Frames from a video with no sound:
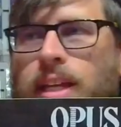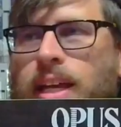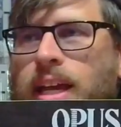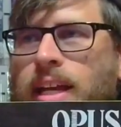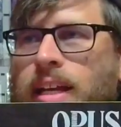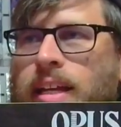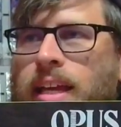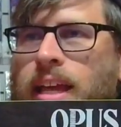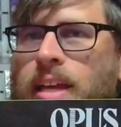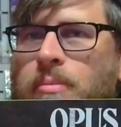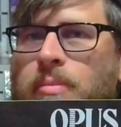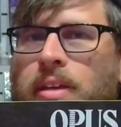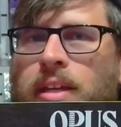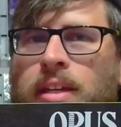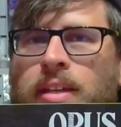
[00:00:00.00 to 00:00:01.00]
kind of came
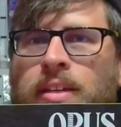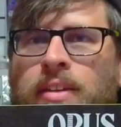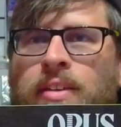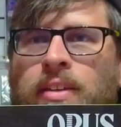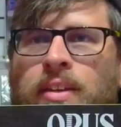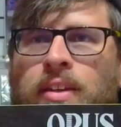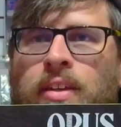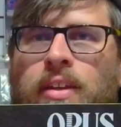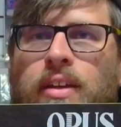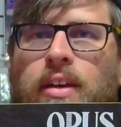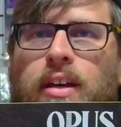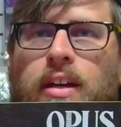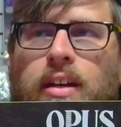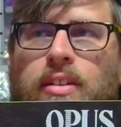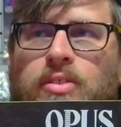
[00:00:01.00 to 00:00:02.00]
in
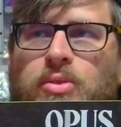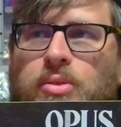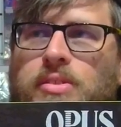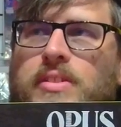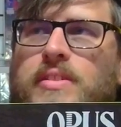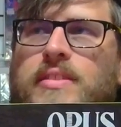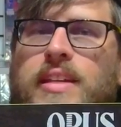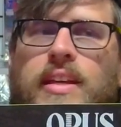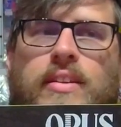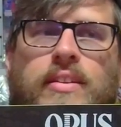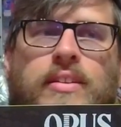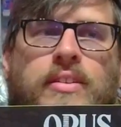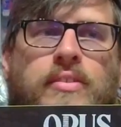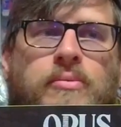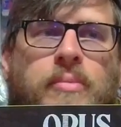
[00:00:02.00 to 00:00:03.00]
towards the tail
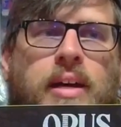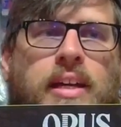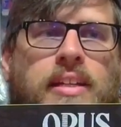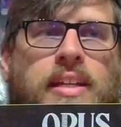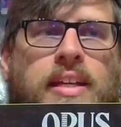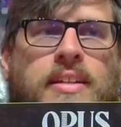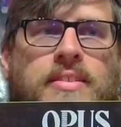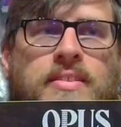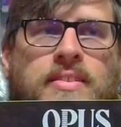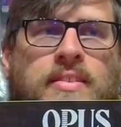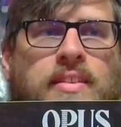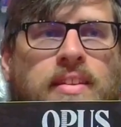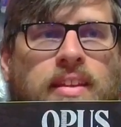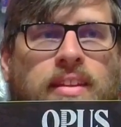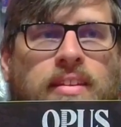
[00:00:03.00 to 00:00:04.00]
end of my days
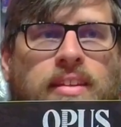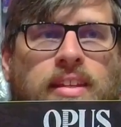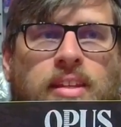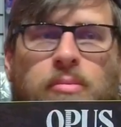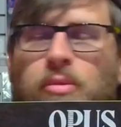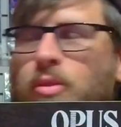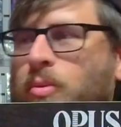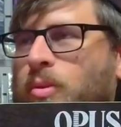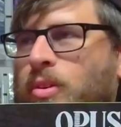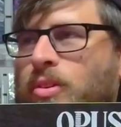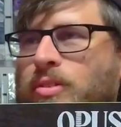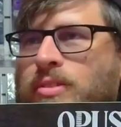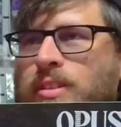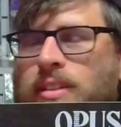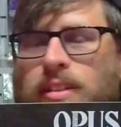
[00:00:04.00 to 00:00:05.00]
in the emo
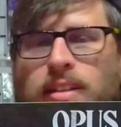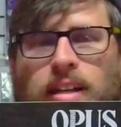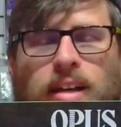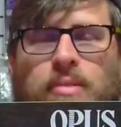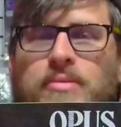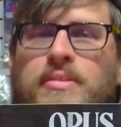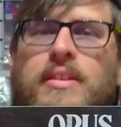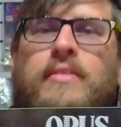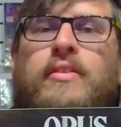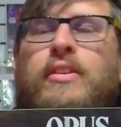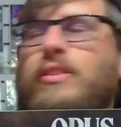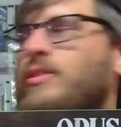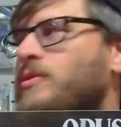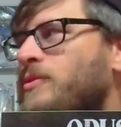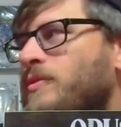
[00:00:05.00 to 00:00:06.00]
world. And I was never a
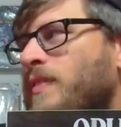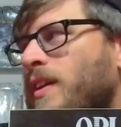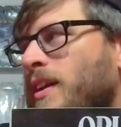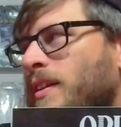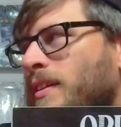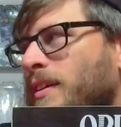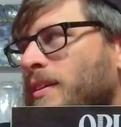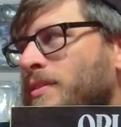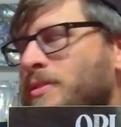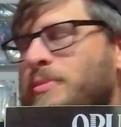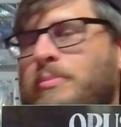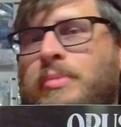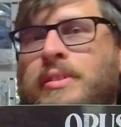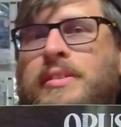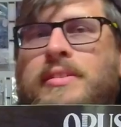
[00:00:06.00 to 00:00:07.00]
huge fan of theirs.
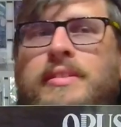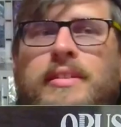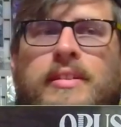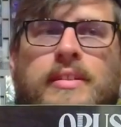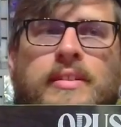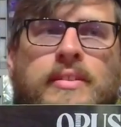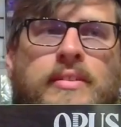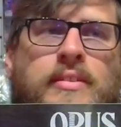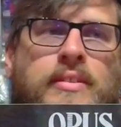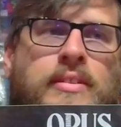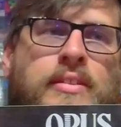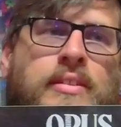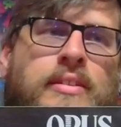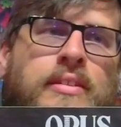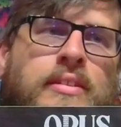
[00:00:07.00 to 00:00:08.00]
But
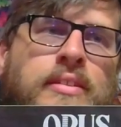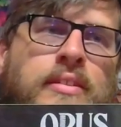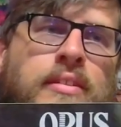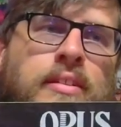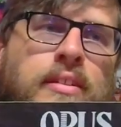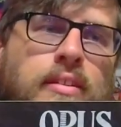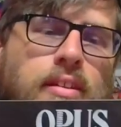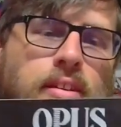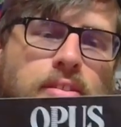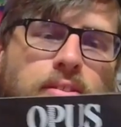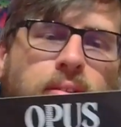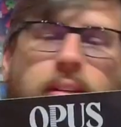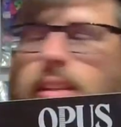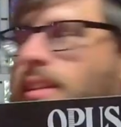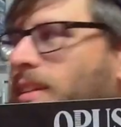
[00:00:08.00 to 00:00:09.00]

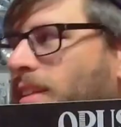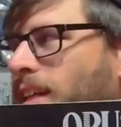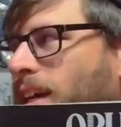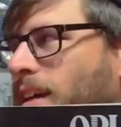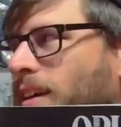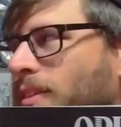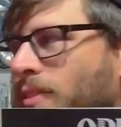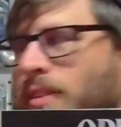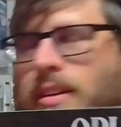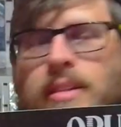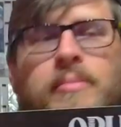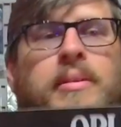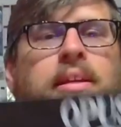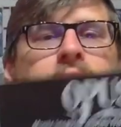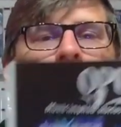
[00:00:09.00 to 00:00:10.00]
also, I look at that cover, and I'm
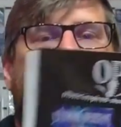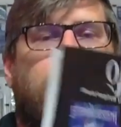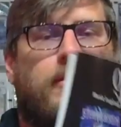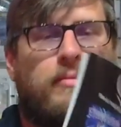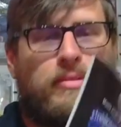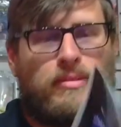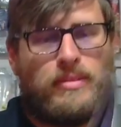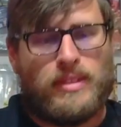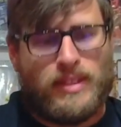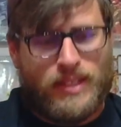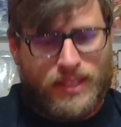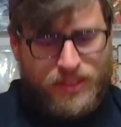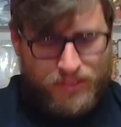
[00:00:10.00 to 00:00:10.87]
like, I kind of want to read that.